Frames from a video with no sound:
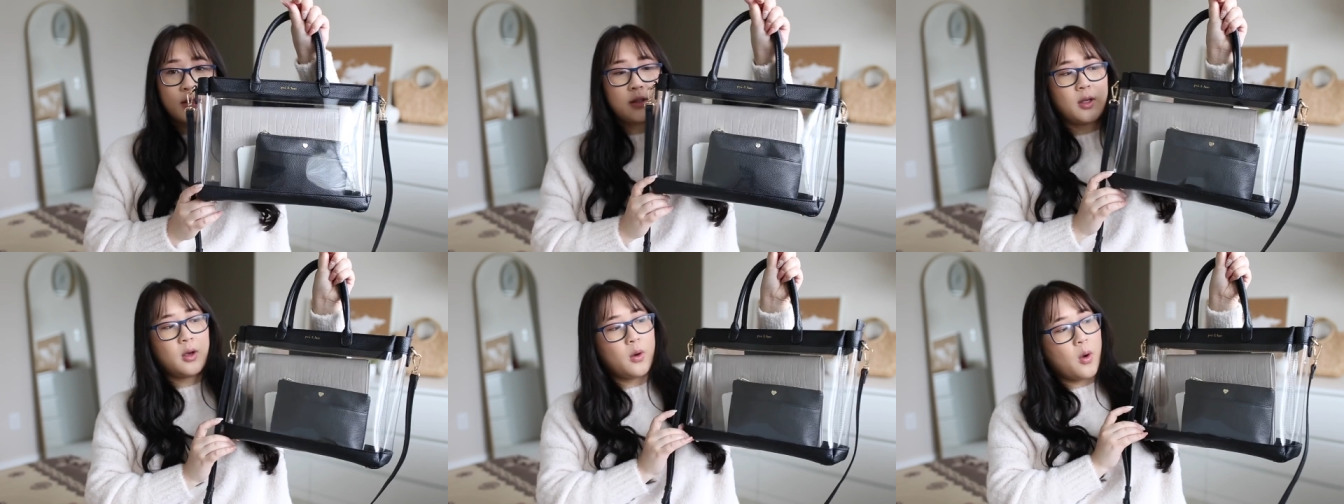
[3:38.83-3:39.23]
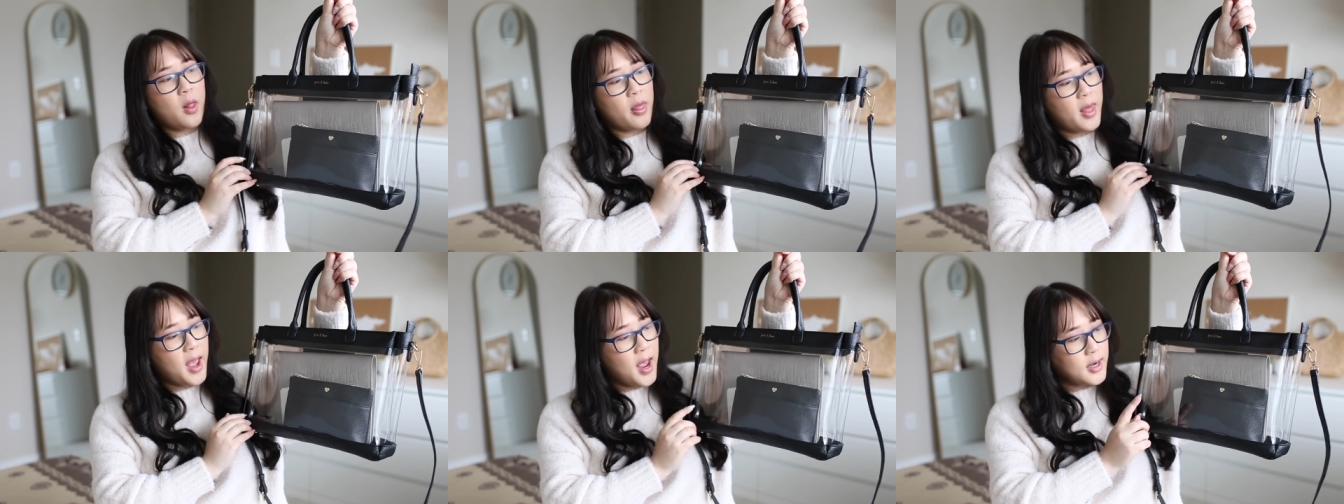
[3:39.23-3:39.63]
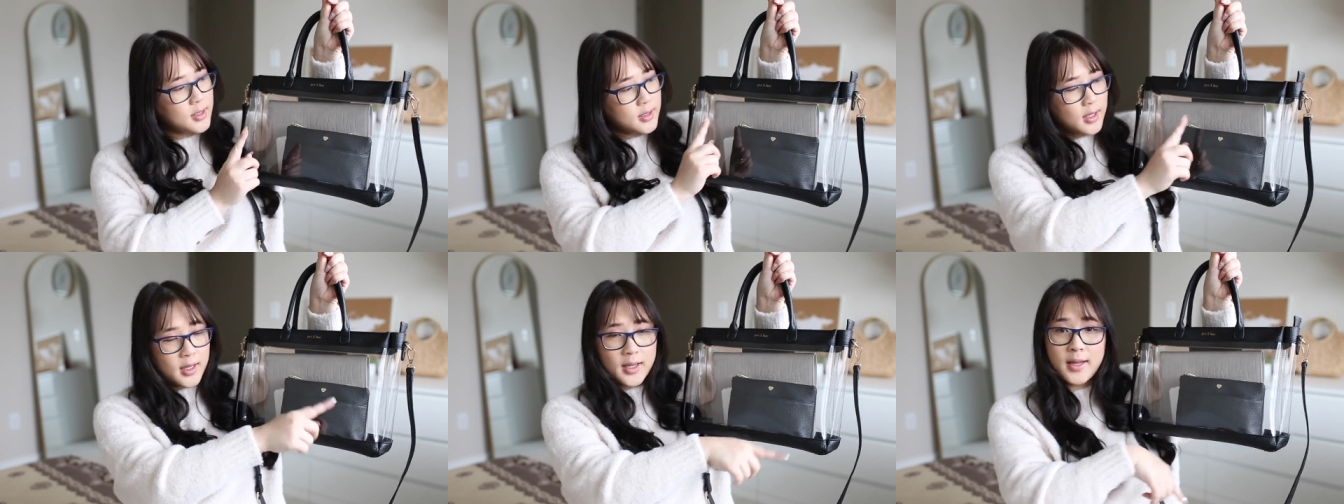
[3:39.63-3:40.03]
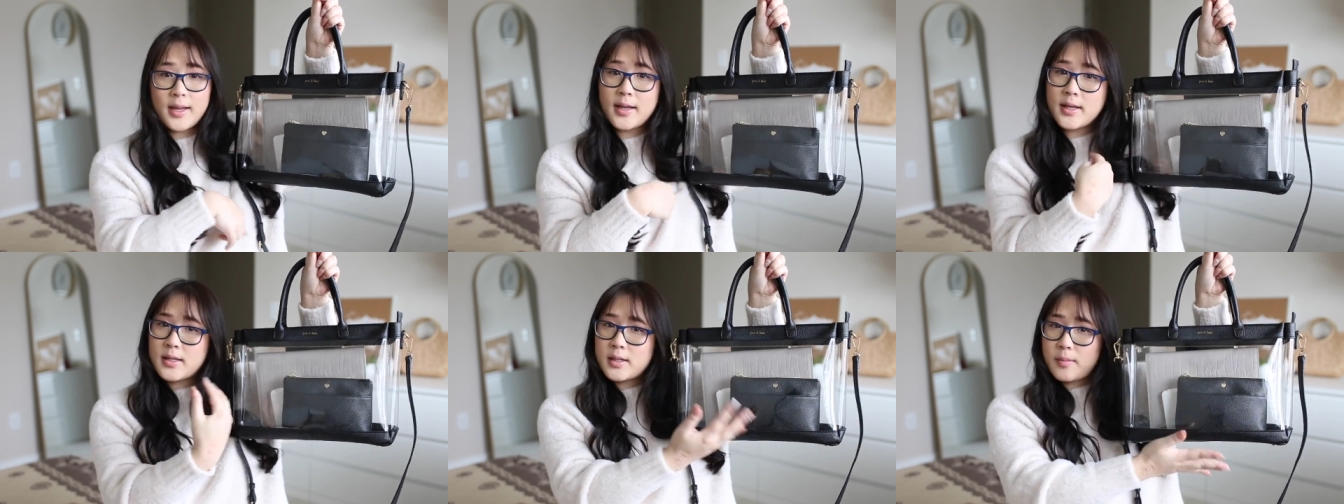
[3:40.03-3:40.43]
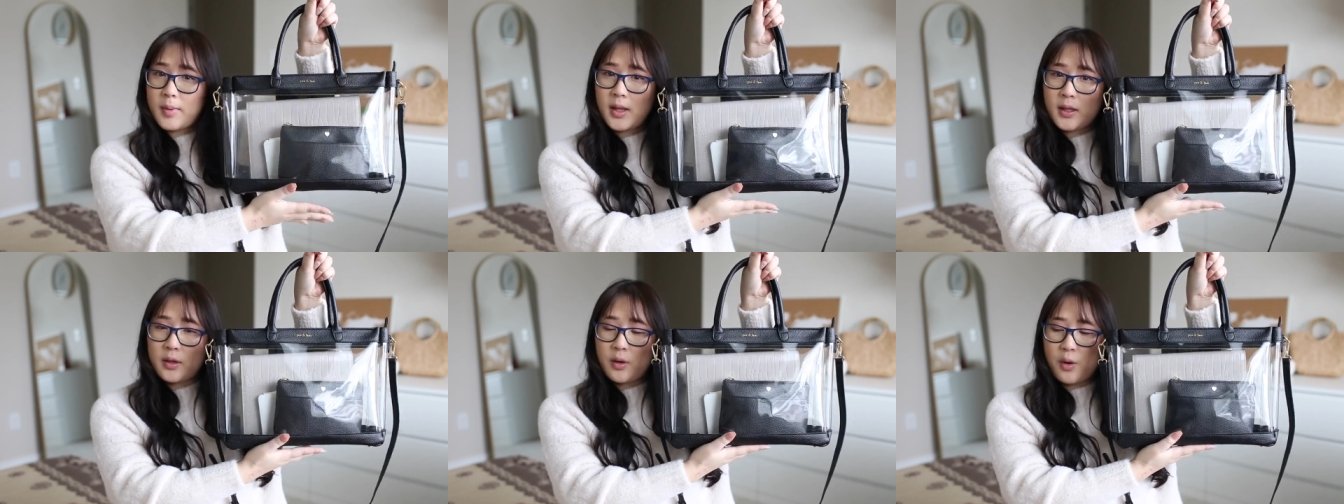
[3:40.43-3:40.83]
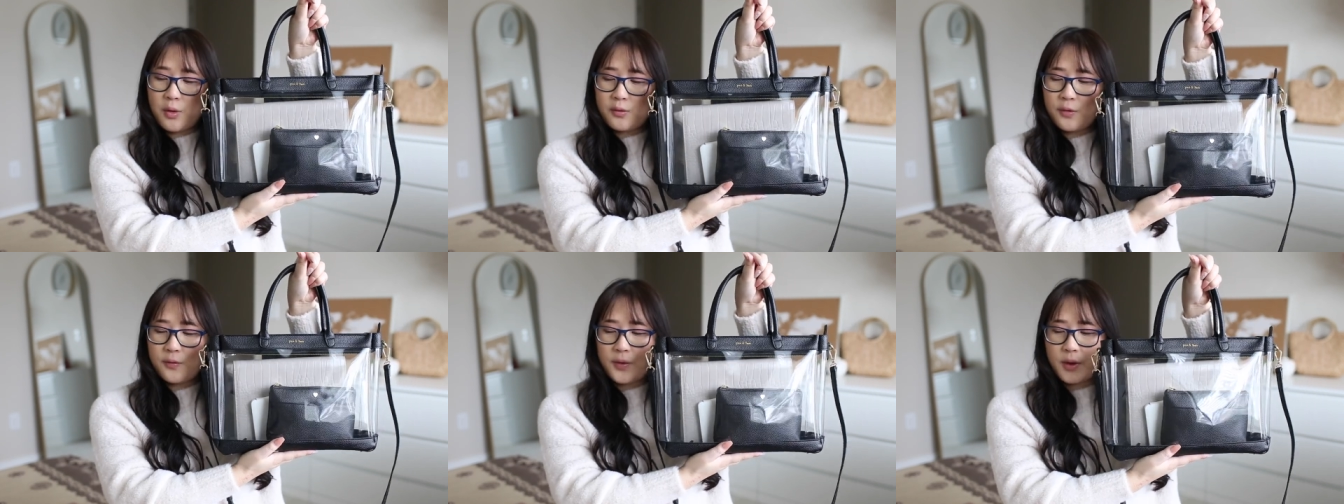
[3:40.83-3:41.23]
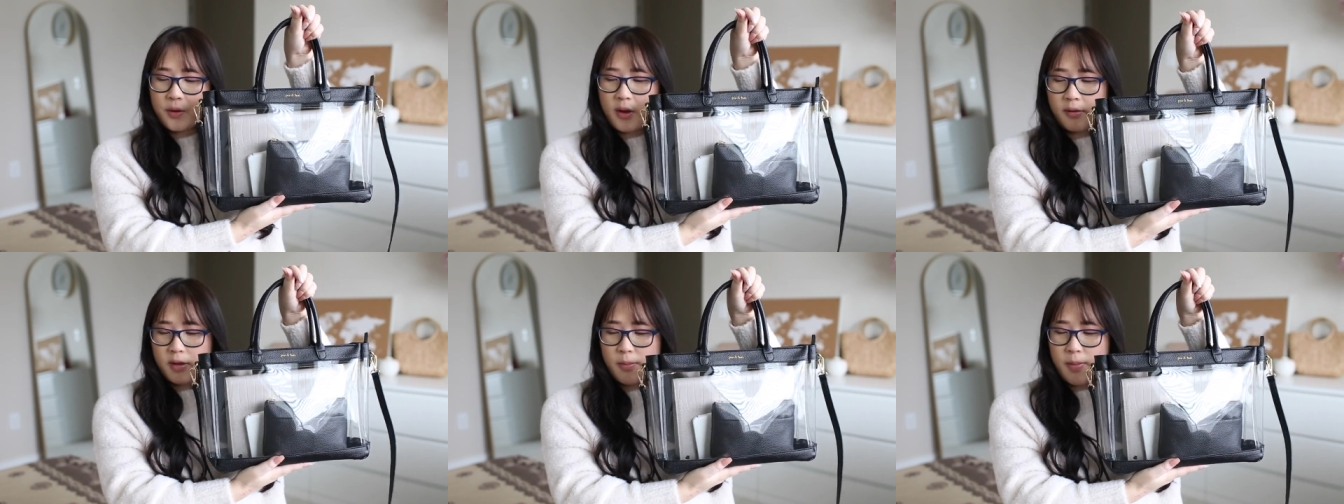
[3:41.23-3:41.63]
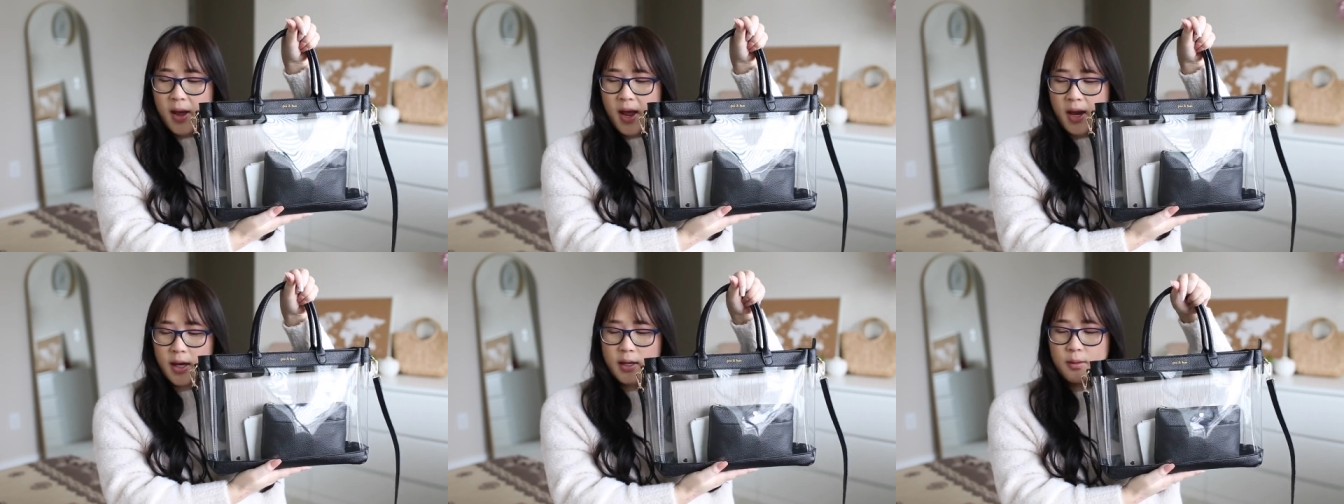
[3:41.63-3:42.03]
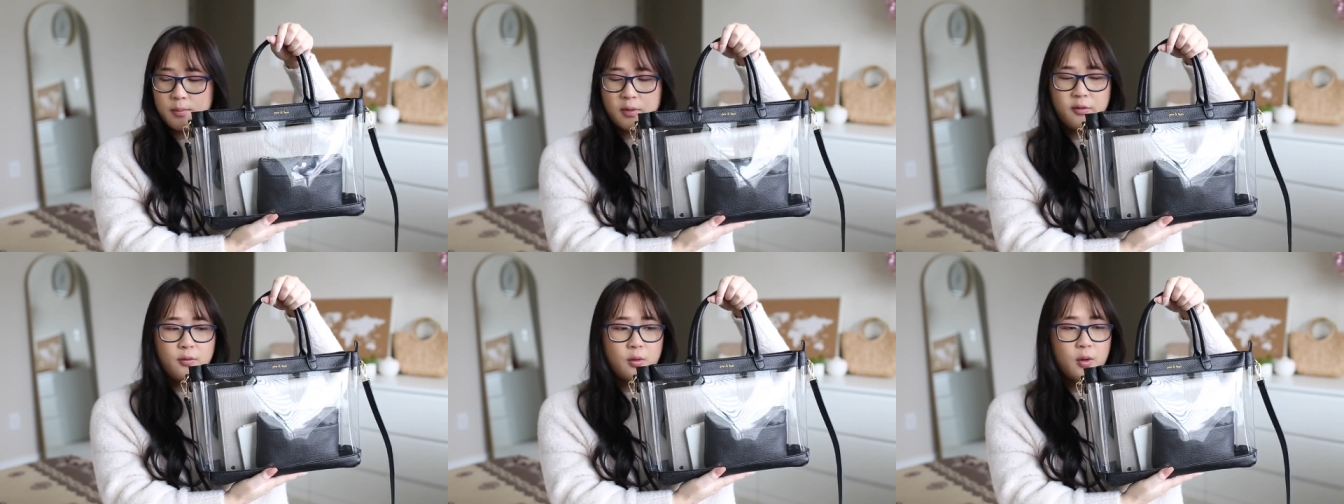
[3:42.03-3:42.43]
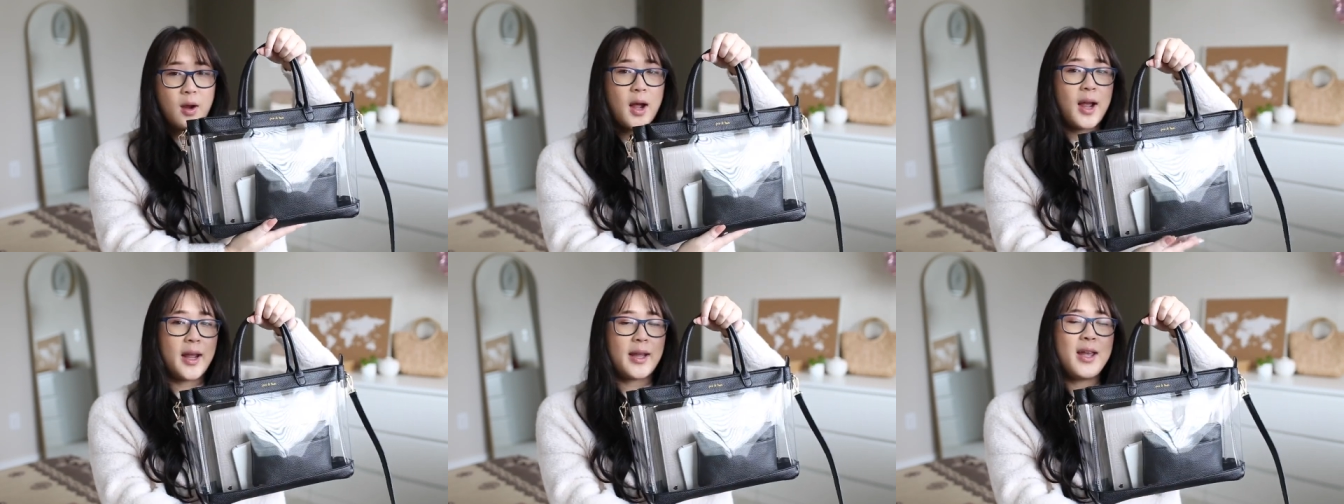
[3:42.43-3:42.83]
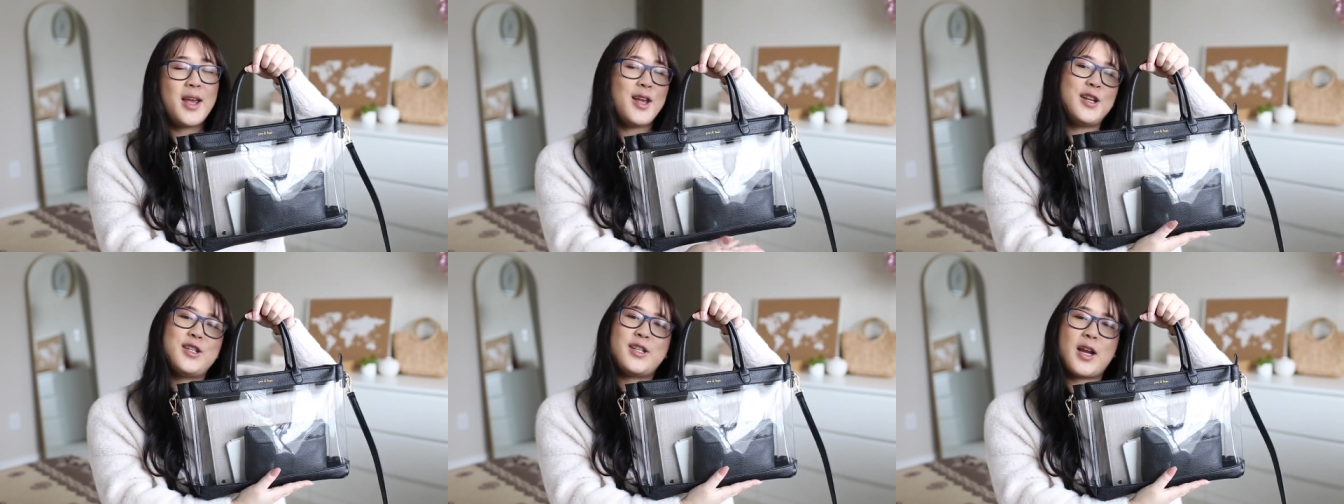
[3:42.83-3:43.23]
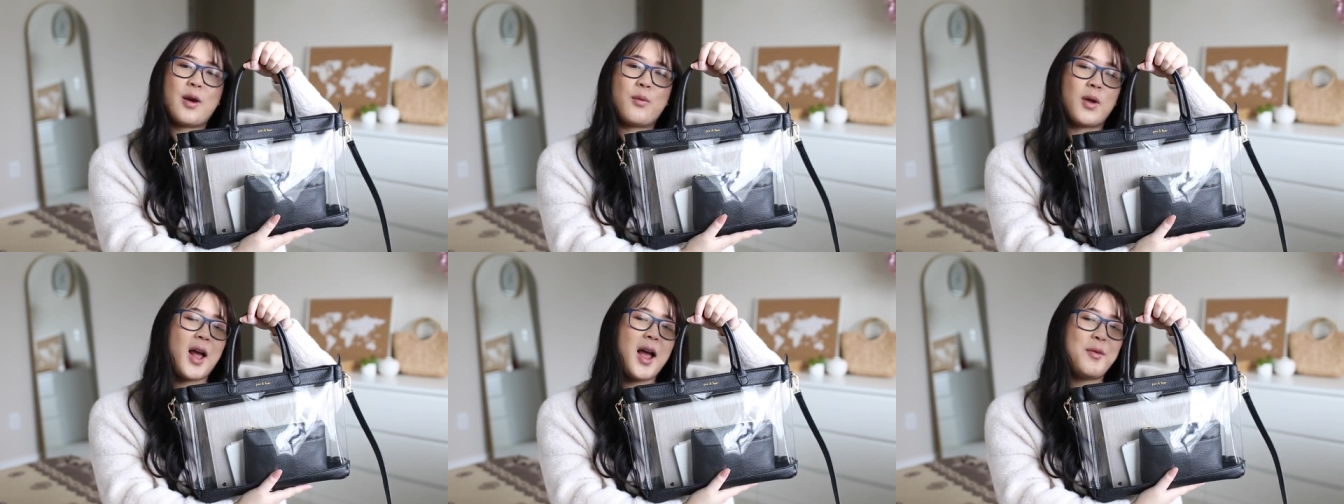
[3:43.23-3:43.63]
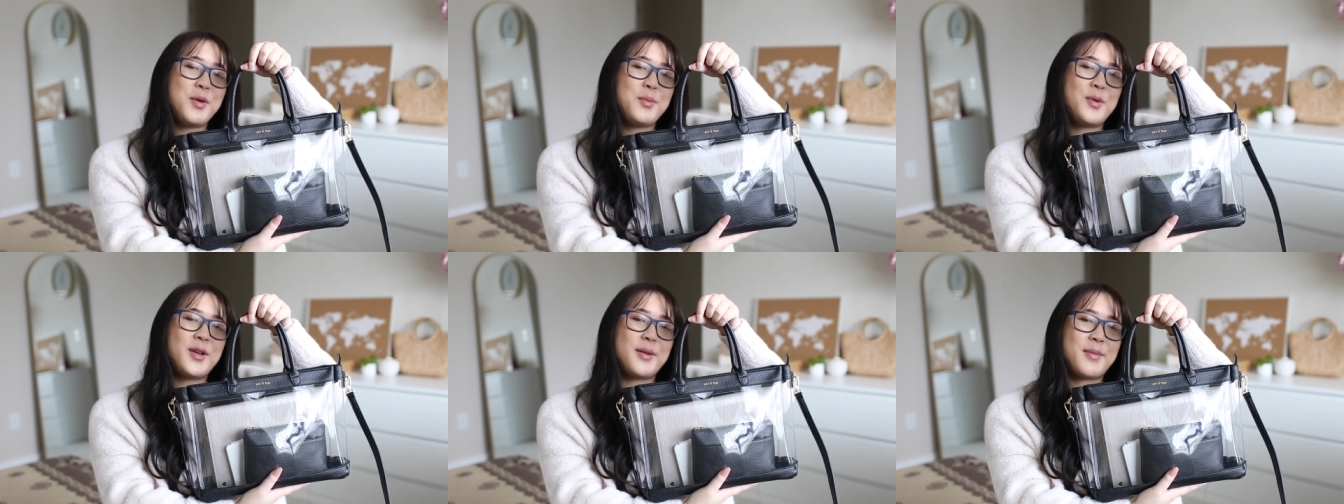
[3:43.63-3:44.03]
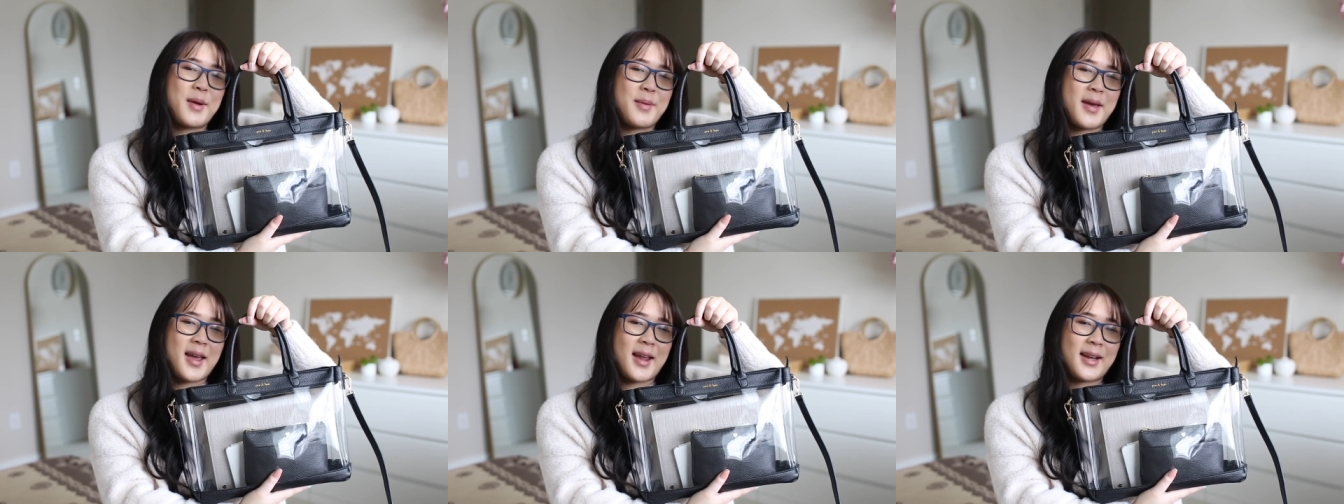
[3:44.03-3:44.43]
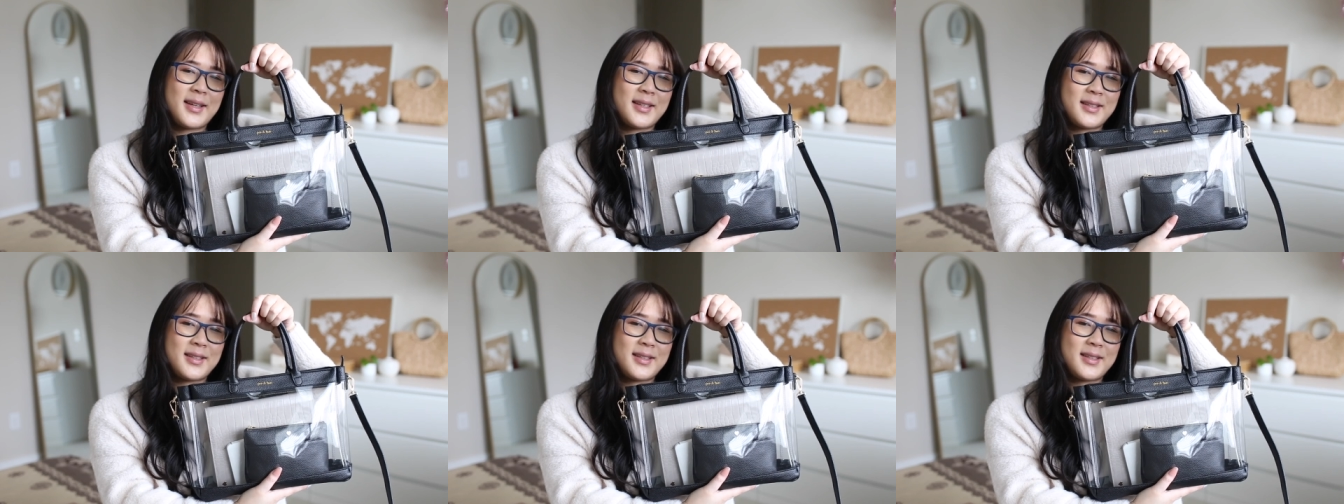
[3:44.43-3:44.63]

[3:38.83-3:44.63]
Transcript: So that is my little overview of the bag before I share what I would put in my bag.